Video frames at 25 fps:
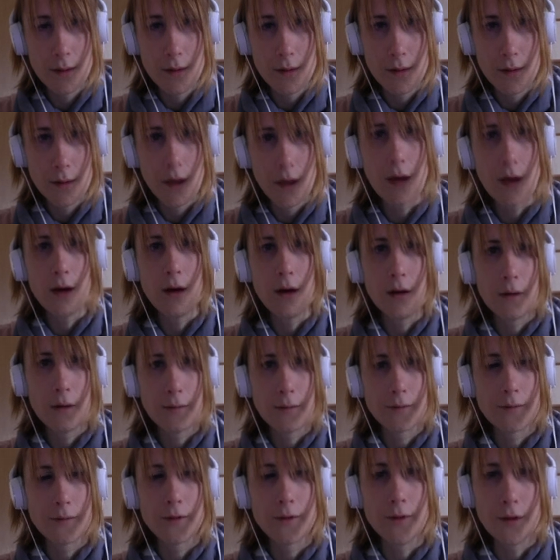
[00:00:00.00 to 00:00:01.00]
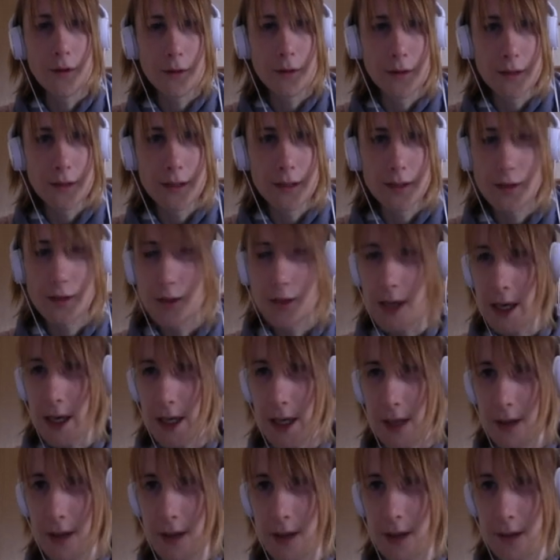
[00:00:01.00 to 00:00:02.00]
Oh god, it's
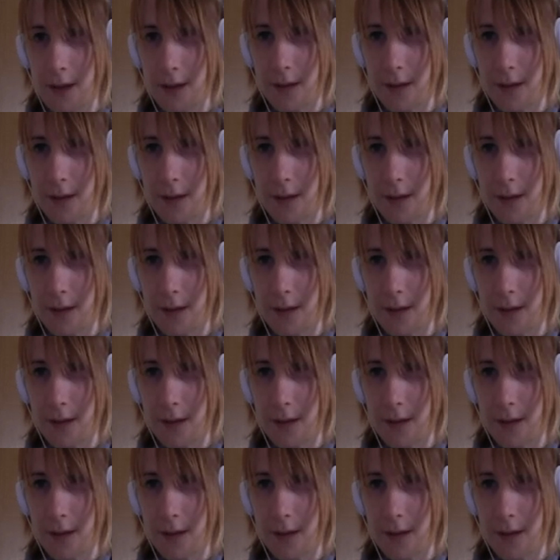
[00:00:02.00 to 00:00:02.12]
changed.